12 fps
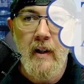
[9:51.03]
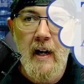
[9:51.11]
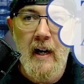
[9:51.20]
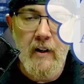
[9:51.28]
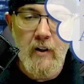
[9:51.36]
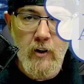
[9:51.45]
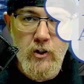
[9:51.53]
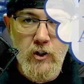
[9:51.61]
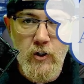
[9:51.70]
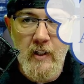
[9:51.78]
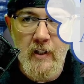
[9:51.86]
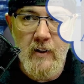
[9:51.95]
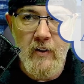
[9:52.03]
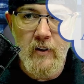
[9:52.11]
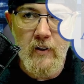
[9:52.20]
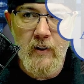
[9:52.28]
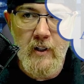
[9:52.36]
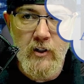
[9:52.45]
I'd heard shooting here
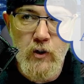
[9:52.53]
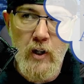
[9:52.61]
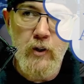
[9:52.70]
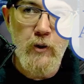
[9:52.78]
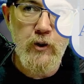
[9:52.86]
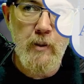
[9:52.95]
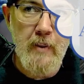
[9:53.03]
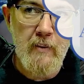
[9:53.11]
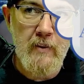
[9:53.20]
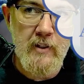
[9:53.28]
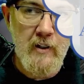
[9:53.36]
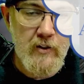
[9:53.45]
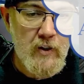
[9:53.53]
earlier, so I knew somebody was there,